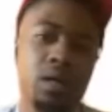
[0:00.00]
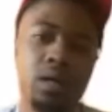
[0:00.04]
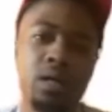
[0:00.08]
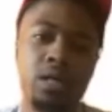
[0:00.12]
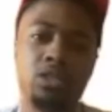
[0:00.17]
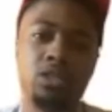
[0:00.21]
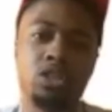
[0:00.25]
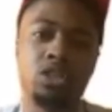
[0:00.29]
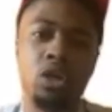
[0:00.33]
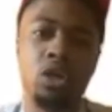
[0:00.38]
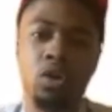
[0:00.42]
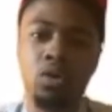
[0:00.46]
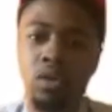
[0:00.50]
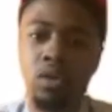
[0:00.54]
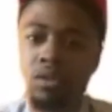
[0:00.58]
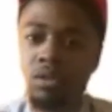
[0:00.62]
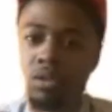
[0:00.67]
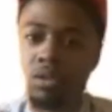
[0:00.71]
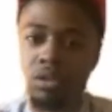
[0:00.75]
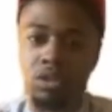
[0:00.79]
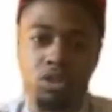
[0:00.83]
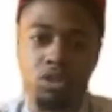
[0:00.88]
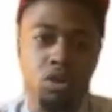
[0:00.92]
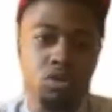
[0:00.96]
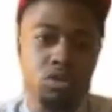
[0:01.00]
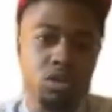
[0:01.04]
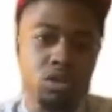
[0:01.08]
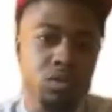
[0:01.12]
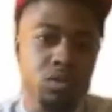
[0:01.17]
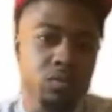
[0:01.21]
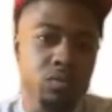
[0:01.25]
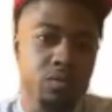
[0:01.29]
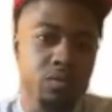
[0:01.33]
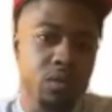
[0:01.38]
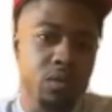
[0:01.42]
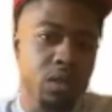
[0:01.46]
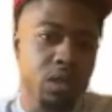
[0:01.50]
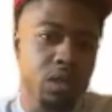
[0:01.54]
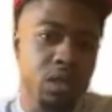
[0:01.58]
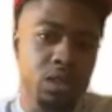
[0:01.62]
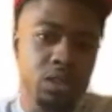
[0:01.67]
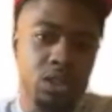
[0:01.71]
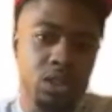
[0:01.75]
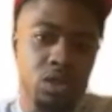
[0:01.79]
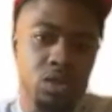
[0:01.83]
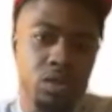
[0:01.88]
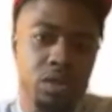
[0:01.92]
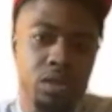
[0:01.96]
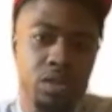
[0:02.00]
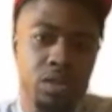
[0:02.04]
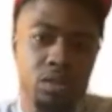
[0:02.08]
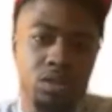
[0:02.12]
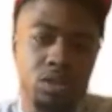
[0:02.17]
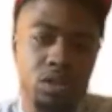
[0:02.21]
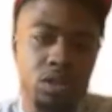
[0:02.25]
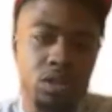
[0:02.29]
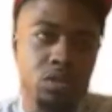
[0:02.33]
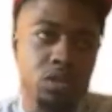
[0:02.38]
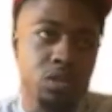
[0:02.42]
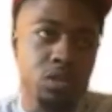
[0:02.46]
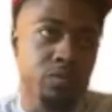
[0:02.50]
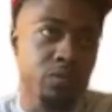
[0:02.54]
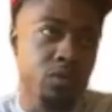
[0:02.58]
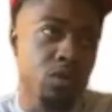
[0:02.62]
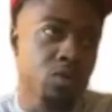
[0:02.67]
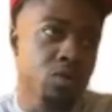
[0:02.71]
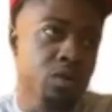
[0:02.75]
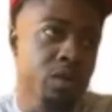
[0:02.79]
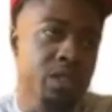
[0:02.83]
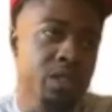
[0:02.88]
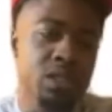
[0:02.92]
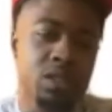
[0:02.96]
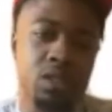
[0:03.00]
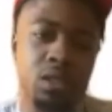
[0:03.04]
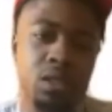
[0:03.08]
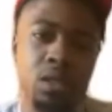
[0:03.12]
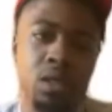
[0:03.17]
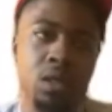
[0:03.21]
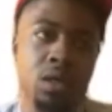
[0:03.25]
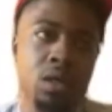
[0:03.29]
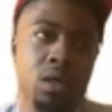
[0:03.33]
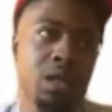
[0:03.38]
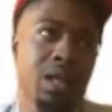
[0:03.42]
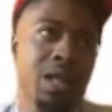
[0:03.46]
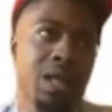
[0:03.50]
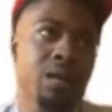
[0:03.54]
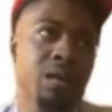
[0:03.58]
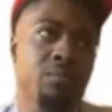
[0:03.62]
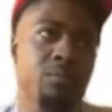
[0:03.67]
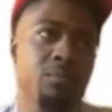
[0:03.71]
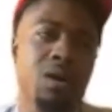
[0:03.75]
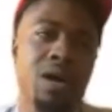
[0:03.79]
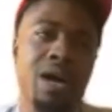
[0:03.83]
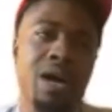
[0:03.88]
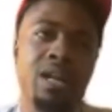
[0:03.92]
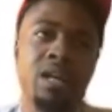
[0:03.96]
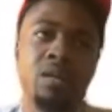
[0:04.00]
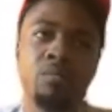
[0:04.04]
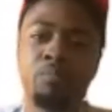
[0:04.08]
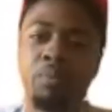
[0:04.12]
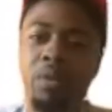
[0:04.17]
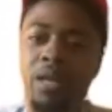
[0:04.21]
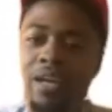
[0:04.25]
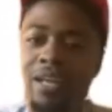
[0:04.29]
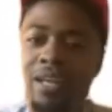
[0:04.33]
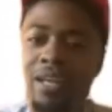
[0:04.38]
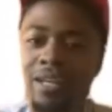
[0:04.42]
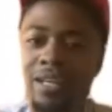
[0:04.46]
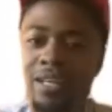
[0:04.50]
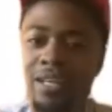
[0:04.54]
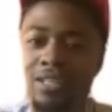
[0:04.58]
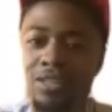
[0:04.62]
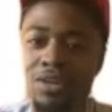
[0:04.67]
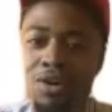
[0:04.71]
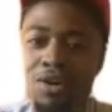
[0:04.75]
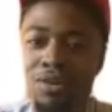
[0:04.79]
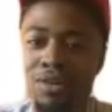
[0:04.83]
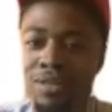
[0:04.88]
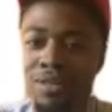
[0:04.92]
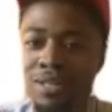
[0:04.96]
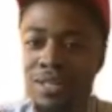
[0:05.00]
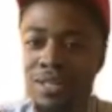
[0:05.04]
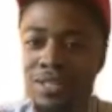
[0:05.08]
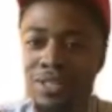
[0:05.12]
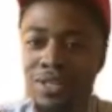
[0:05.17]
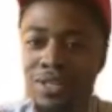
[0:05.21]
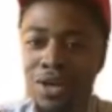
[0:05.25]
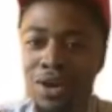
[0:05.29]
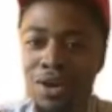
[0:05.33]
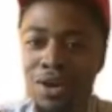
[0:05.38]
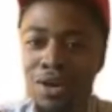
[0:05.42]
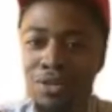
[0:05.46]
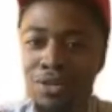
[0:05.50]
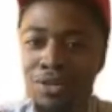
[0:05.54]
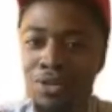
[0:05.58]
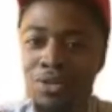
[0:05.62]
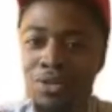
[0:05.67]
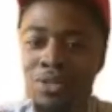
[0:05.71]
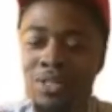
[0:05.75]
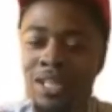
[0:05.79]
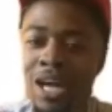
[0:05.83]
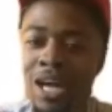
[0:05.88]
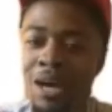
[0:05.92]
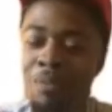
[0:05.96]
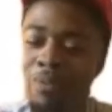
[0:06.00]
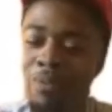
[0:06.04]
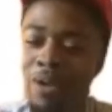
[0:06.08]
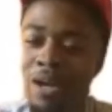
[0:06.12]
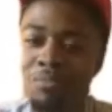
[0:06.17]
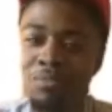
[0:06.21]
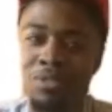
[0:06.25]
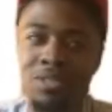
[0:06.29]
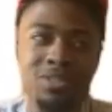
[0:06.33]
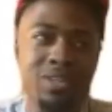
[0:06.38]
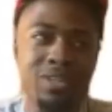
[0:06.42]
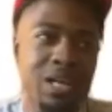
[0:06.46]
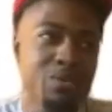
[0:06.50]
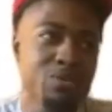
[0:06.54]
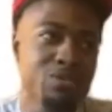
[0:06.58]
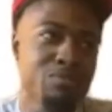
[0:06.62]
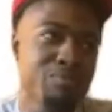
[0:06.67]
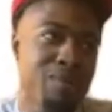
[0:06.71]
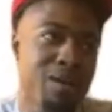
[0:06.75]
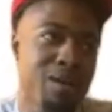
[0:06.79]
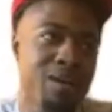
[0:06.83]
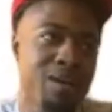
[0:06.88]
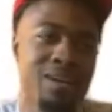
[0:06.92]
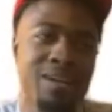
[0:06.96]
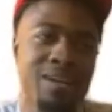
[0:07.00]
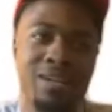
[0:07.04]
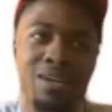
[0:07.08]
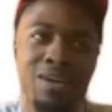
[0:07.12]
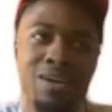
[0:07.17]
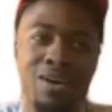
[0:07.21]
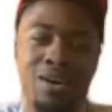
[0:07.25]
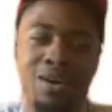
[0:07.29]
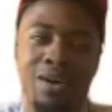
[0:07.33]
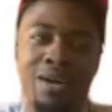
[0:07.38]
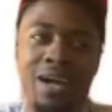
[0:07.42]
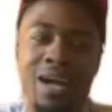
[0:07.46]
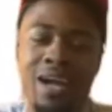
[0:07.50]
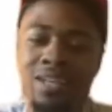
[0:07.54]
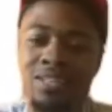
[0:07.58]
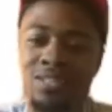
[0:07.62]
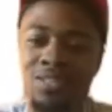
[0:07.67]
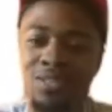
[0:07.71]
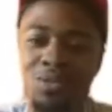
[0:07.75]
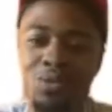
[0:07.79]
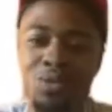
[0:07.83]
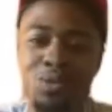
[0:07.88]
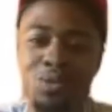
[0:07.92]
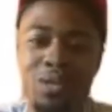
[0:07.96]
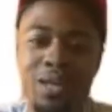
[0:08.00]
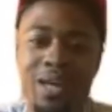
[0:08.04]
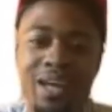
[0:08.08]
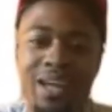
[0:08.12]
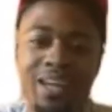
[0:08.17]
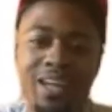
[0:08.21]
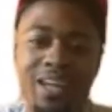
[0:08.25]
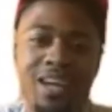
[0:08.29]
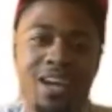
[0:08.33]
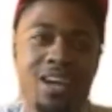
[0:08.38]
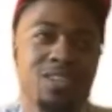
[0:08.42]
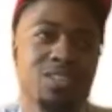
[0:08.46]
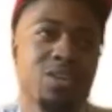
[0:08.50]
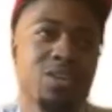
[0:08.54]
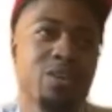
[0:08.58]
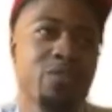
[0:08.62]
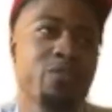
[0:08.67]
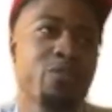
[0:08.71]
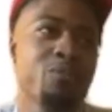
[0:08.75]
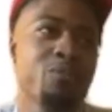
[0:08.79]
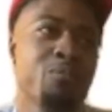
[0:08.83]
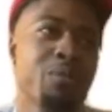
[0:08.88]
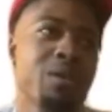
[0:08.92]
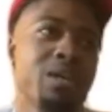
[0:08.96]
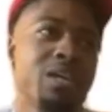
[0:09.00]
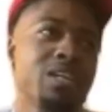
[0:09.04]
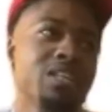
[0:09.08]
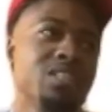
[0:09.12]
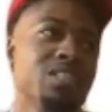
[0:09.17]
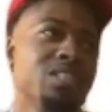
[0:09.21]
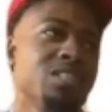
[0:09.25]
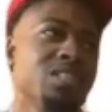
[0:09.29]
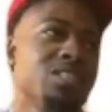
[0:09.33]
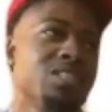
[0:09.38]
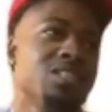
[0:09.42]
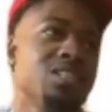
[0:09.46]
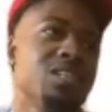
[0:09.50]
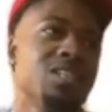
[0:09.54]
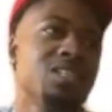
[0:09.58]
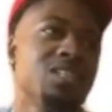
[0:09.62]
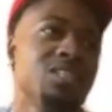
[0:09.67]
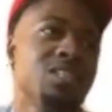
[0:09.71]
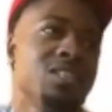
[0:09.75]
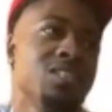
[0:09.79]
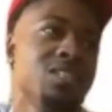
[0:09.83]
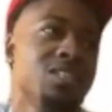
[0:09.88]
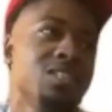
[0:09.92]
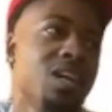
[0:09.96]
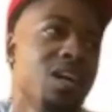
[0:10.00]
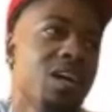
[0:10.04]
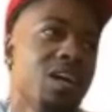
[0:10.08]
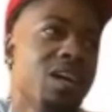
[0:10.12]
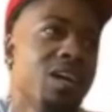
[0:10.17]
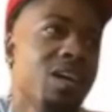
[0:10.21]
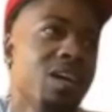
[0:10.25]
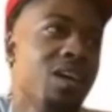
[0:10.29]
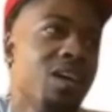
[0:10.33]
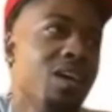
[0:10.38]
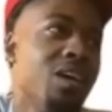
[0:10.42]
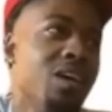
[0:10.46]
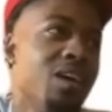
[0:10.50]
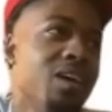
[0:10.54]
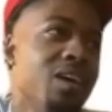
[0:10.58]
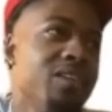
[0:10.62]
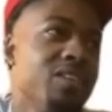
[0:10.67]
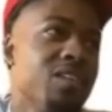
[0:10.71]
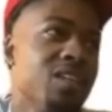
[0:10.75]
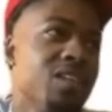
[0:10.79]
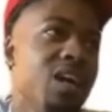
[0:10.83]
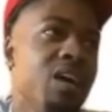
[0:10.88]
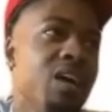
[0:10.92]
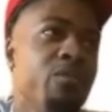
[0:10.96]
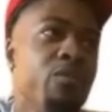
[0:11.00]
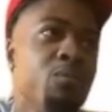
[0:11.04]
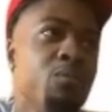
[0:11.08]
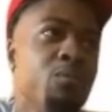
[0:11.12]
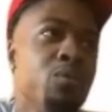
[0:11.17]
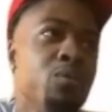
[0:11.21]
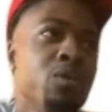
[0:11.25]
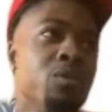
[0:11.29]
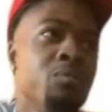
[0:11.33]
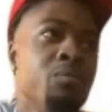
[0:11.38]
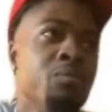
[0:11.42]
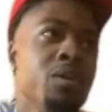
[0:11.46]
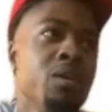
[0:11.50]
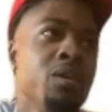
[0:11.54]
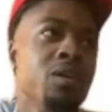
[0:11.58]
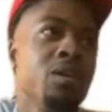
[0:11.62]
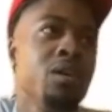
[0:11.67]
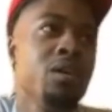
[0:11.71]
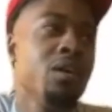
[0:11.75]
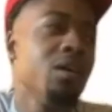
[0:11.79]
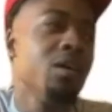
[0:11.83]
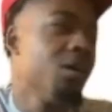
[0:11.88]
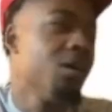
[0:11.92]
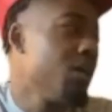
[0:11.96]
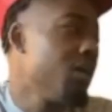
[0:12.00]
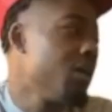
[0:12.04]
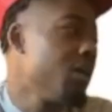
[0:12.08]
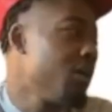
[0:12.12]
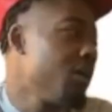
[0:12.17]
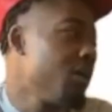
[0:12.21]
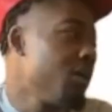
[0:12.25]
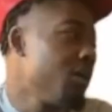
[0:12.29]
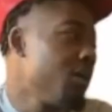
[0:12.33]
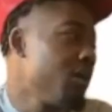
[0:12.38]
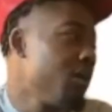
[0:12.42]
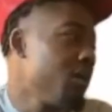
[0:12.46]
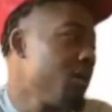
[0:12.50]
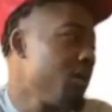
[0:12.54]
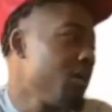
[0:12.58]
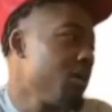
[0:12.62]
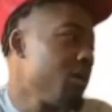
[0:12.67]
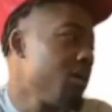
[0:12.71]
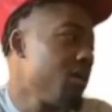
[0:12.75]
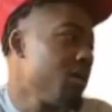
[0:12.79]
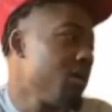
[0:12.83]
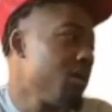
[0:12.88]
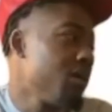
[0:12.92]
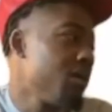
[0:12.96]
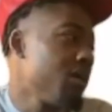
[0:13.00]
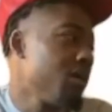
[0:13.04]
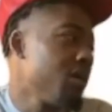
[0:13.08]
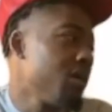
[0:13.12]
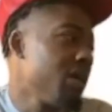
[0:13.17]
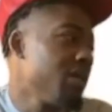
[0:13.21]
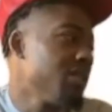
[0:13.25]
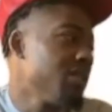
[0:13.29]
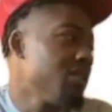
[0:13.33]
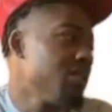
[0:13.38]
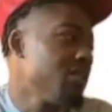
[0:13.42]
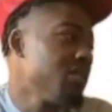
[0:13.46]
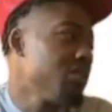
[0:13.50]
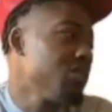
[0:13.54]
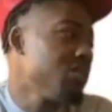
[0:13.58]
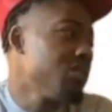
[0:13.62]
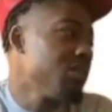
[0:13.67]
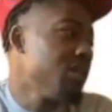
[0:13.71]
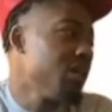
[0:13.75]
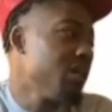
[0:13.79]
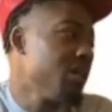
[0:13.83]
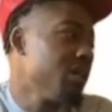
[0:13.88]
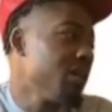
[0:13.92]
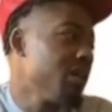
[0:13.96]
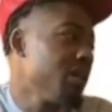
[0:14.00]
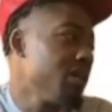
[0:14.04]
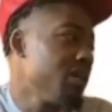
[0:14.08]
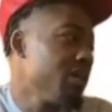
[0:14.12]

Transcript: Joseph Lewis. Like bro, I played against all of these tall dudes, and I promise you, they was better than y'all in high school. Like so for me, it's just like it's laughable to me, and I just use that